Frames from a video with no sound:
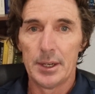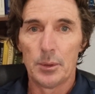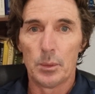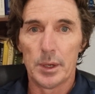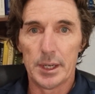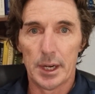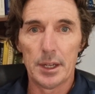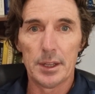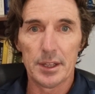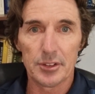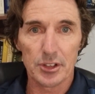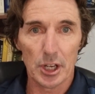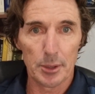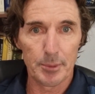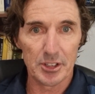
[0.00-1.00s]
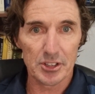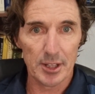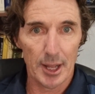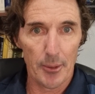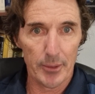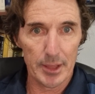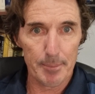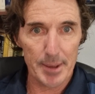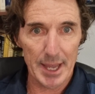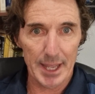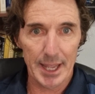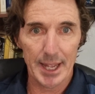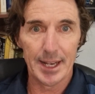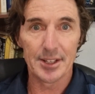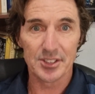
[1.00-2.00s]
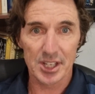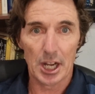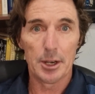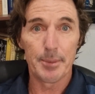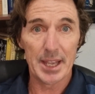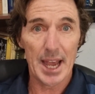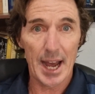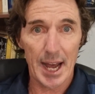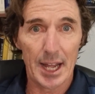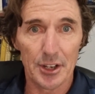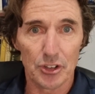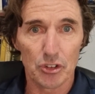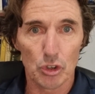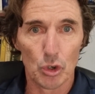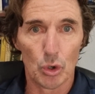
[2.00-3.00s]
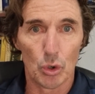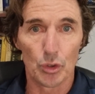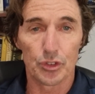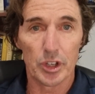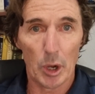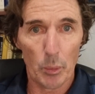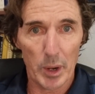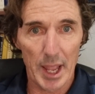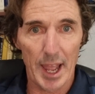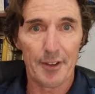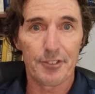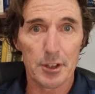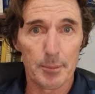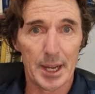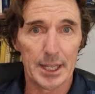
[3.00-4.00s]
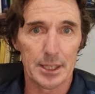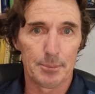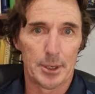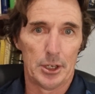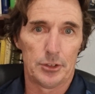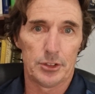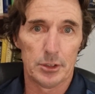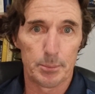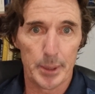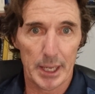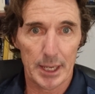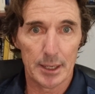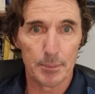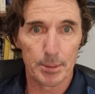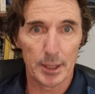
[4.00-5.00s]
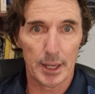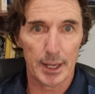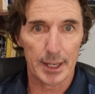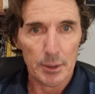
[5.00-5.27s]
We know that it's going to be slow in the back end. It's going to be hard to score. So we have to make the most of the power play.